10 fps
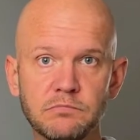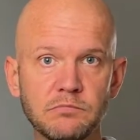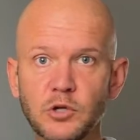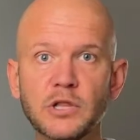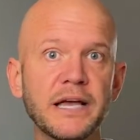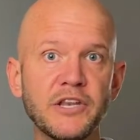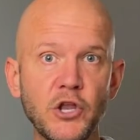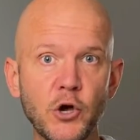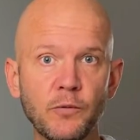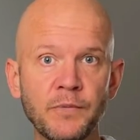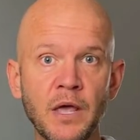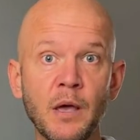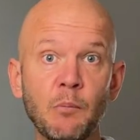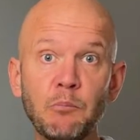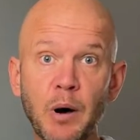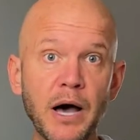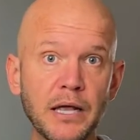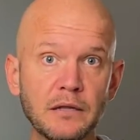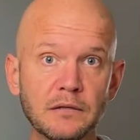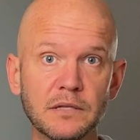look like new.
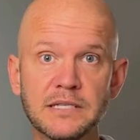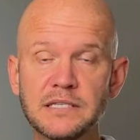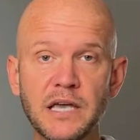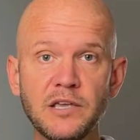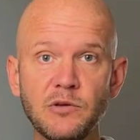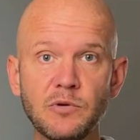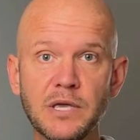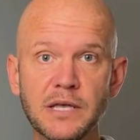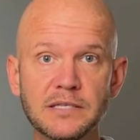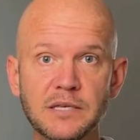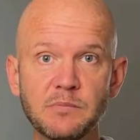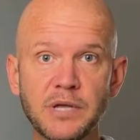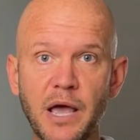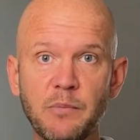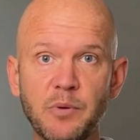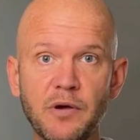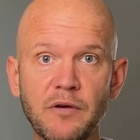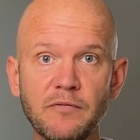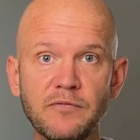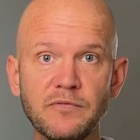But let's say you get some type
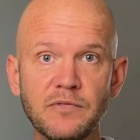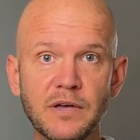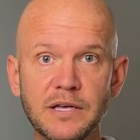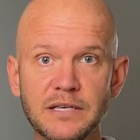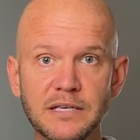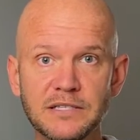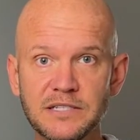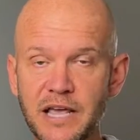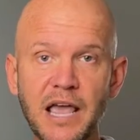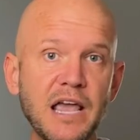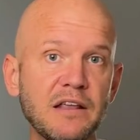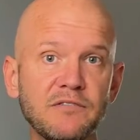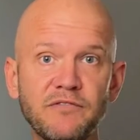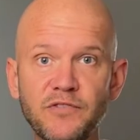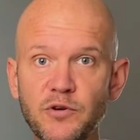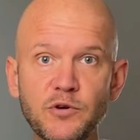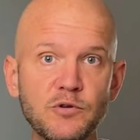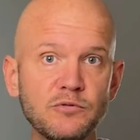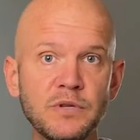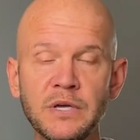of stain,
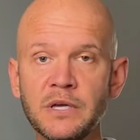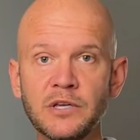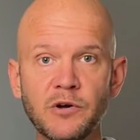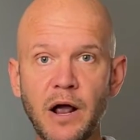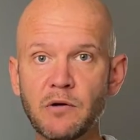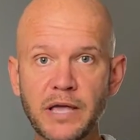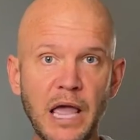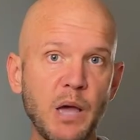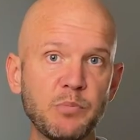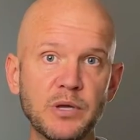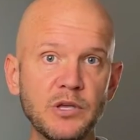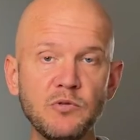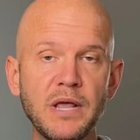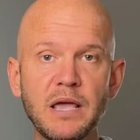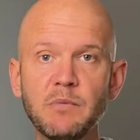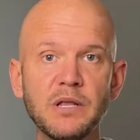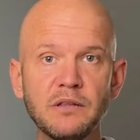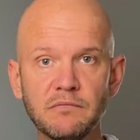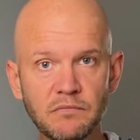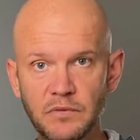food, you're out camping, you name it,
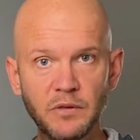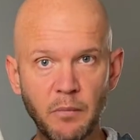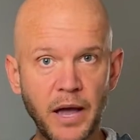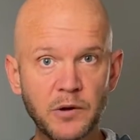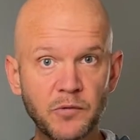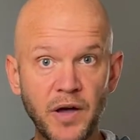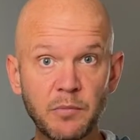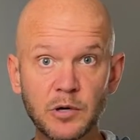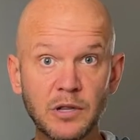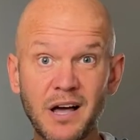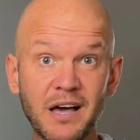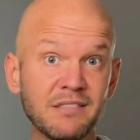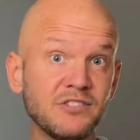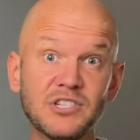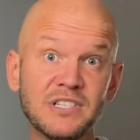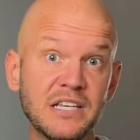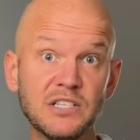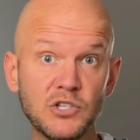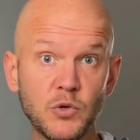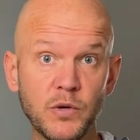and microfiber cloth just
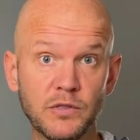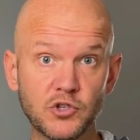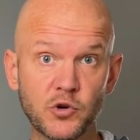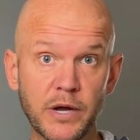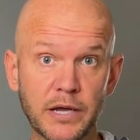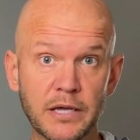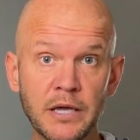isn't doing the trick.